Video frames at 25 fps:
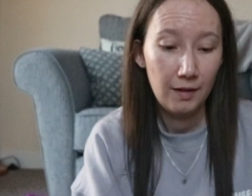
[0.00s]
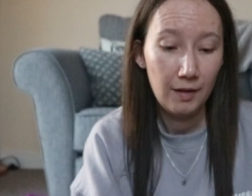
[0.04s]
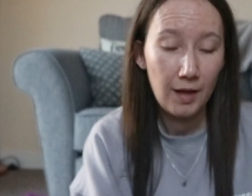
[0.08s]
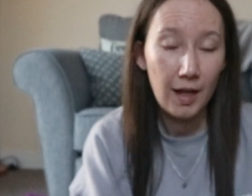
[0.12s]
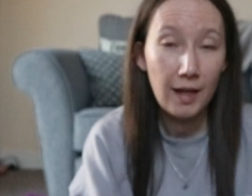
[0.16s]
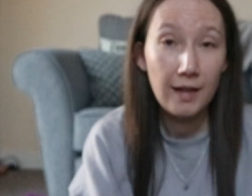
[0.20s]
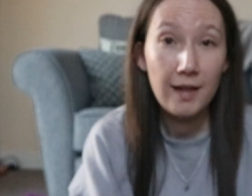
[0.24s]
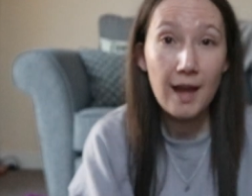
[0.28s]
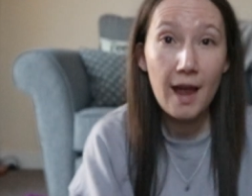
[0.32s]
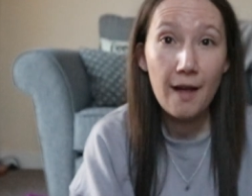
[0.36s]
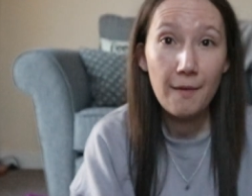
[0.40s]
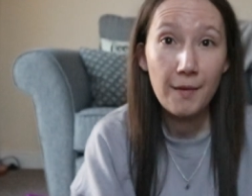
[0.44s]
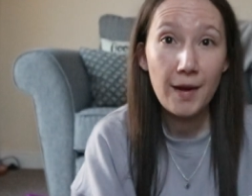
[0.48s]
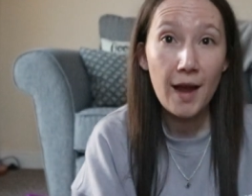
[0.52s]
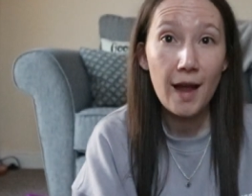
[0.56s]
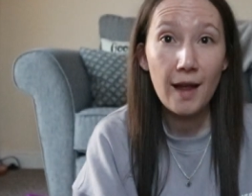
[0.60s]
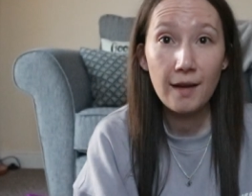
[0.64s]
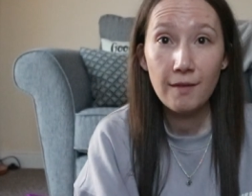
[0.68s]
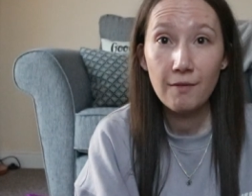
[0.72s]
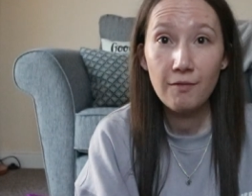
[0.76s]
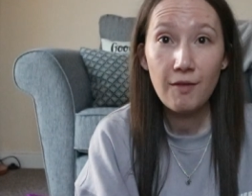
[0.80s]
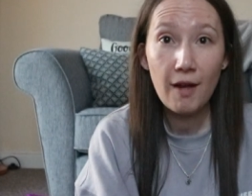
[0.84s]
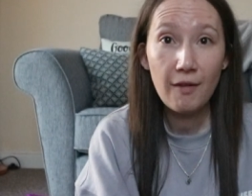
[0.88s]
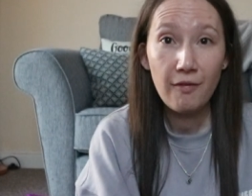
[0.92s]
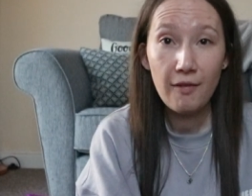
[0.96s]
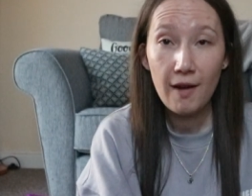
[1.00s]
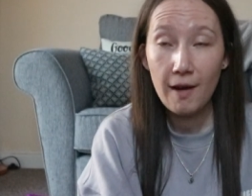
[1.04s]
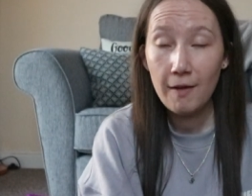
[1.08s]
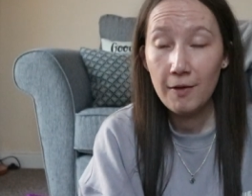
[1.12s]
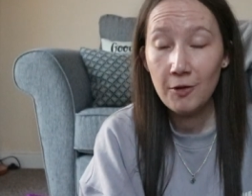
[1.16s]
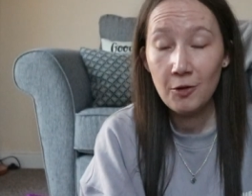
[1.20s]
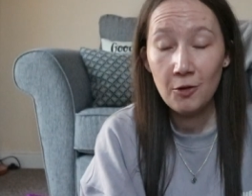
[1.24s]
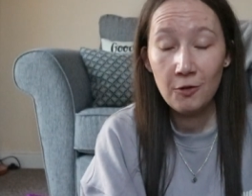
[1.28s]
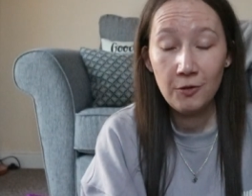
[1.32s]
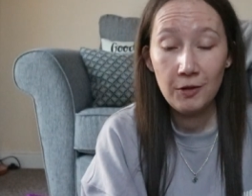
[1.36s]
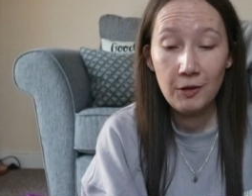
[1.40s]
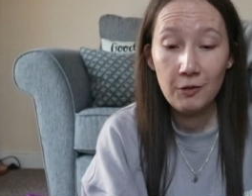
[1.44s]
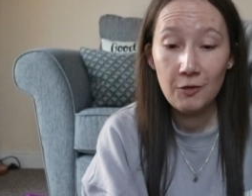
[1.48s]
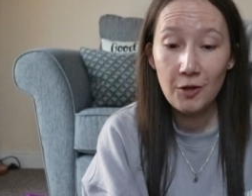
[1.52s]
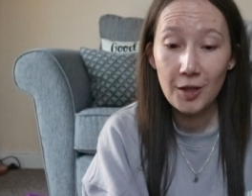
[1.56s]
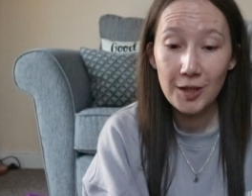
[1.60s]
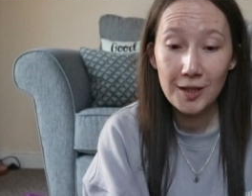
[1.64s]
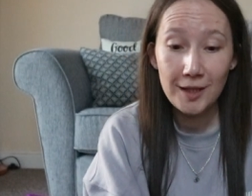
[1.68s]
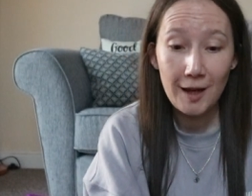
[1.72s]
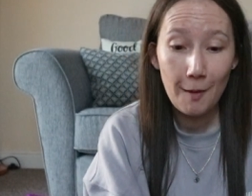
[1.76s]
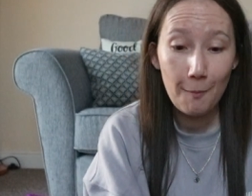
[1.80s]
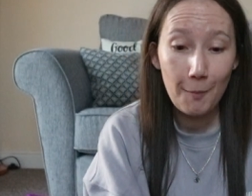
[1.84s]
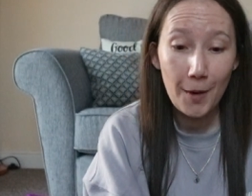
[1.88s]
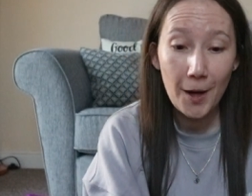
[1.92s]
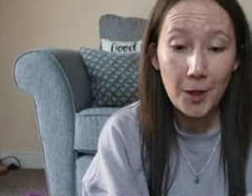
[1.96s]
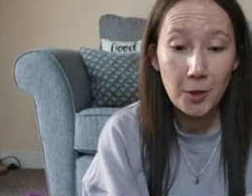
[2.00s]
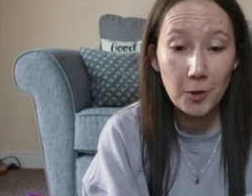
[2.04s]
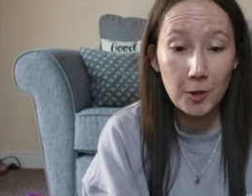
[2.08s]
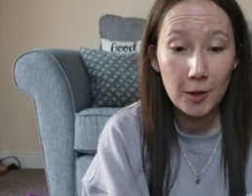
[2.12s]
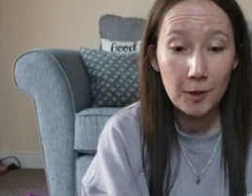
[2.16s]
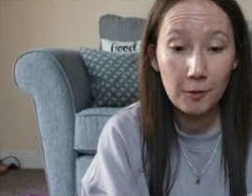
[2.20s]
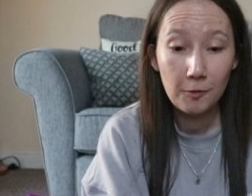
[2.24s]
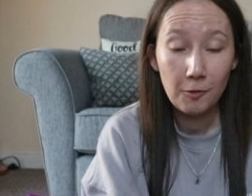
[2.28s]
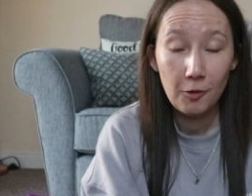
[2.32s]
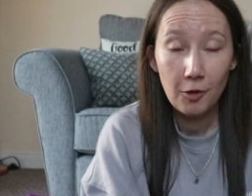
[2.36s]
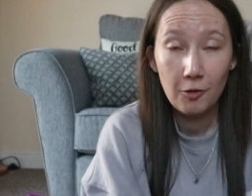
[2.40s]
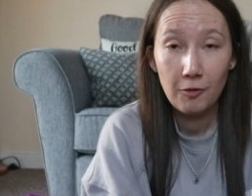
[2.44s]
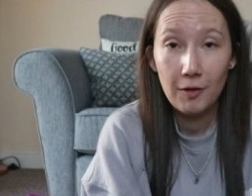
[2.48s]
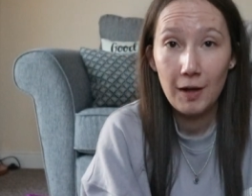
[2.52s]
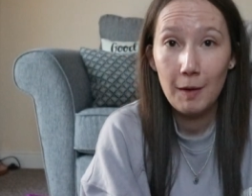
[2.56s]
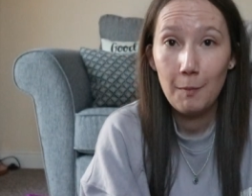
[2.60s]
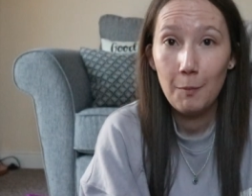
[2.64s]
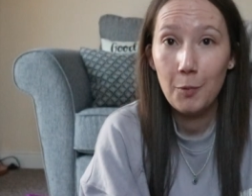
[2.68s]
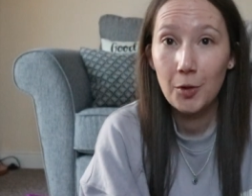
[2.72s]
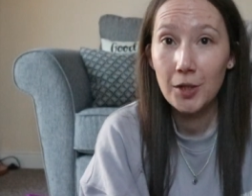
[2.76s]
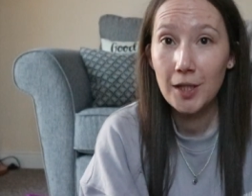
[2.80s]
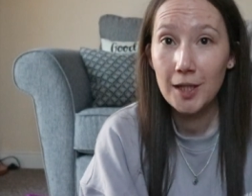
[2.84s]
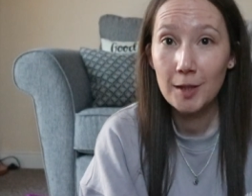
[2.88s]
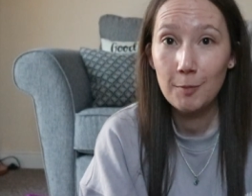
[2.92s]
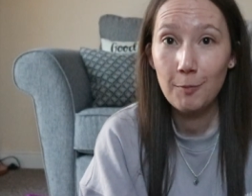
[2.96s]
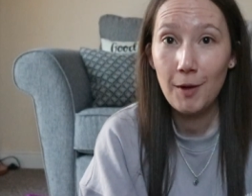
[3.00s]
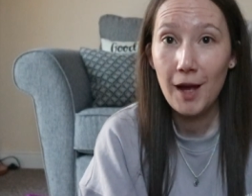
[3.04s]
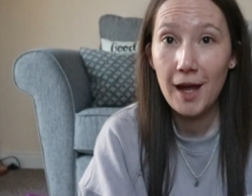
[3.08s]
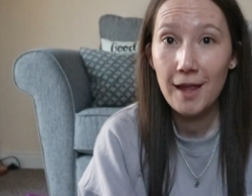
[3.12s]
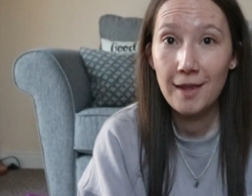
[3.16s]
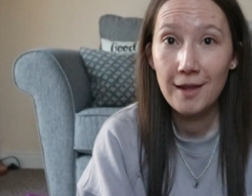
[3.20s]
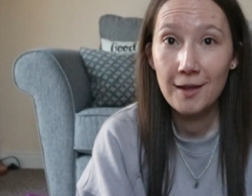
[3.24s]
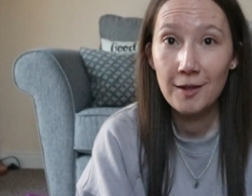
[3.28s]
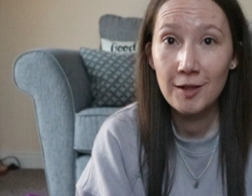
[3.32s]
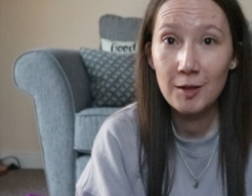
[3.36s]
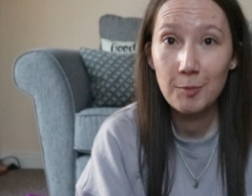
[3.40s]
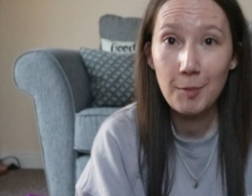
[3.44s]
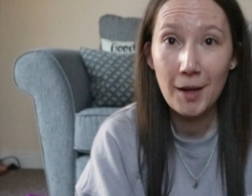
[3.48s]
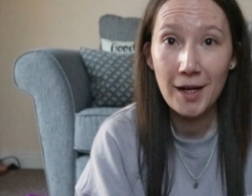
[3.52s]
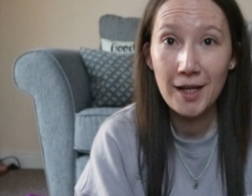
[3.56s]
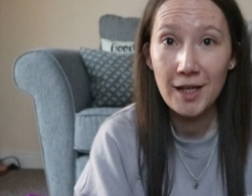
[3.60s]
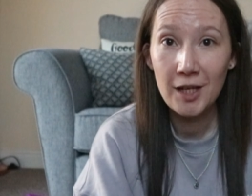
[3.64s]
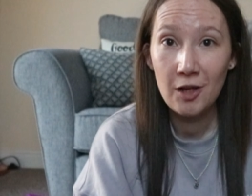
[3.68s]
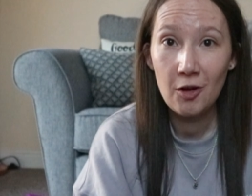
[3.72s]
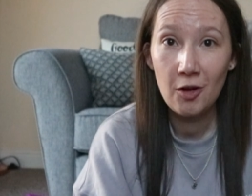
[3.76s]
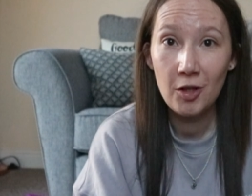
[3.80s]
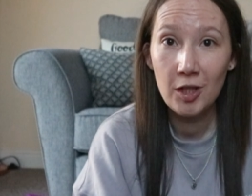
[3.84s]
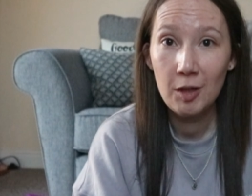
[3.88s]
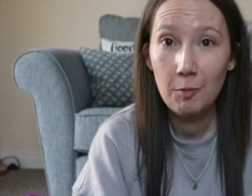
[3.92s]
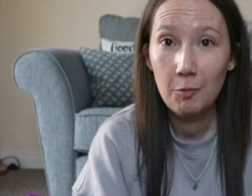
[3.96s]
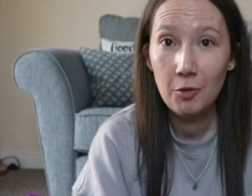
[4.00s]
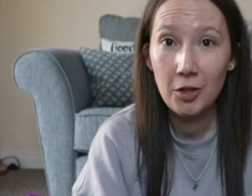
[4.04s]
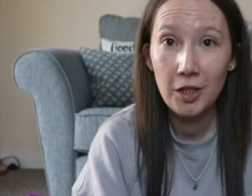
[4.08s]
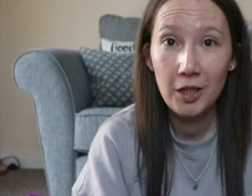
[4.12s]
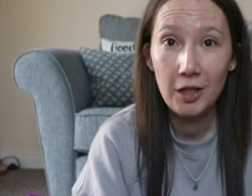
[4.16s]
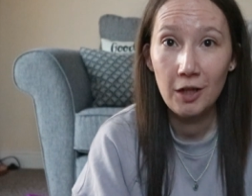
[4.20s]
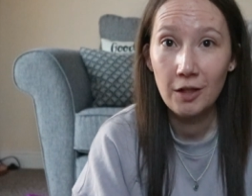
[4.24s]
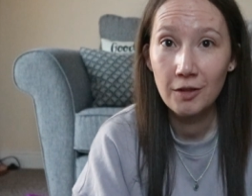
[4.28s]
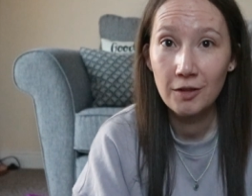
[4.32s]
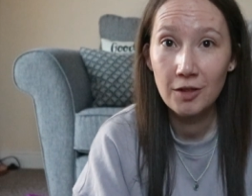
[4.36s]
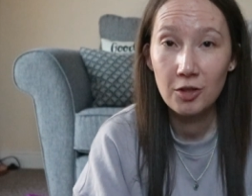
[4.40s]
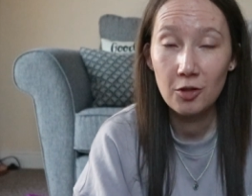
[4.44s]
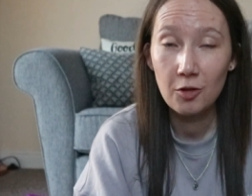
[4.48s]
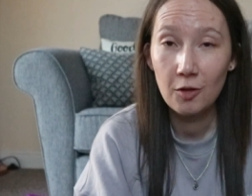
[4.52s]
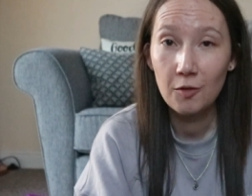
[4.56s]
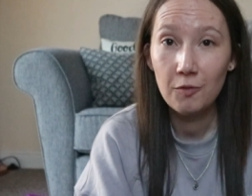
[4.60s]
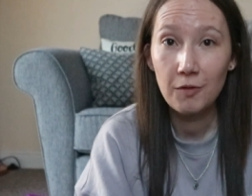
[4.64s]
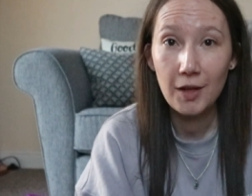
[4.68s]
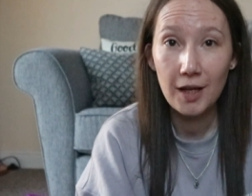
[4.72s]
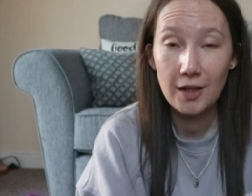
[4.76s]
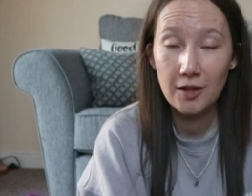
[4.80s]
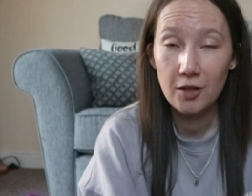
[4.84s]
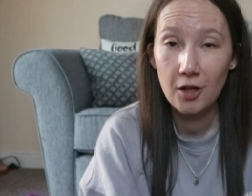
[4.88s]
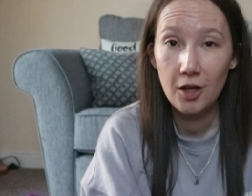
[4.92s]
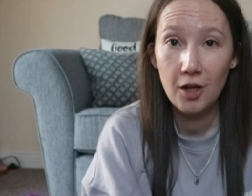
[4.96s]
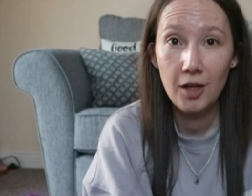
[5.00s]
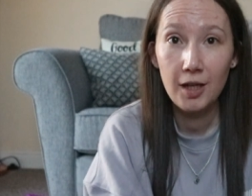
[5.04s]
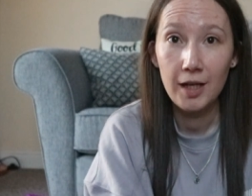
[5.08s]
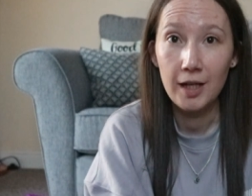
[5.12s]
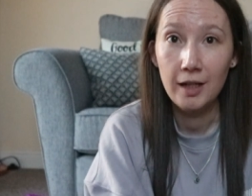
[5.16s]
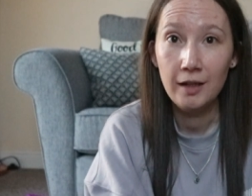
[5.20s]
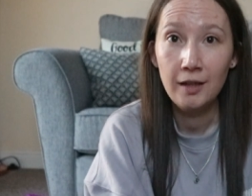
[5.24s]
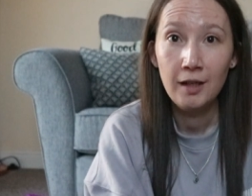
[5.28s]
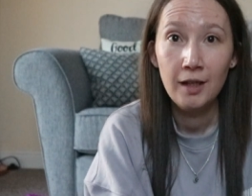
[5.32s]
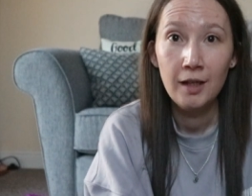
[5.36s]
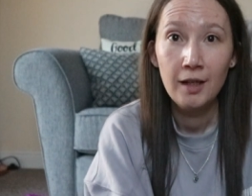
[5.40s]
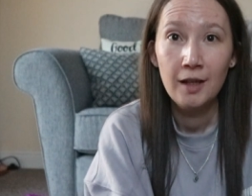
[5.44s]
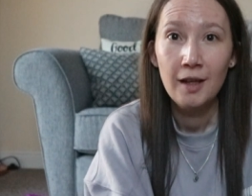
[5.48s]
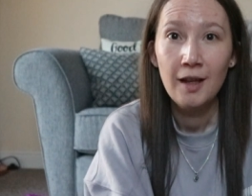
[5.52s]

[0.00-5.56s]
Yeah, fair enough, you've got to get batteries for it, but it's better than spending all your money on stuff that's hurting.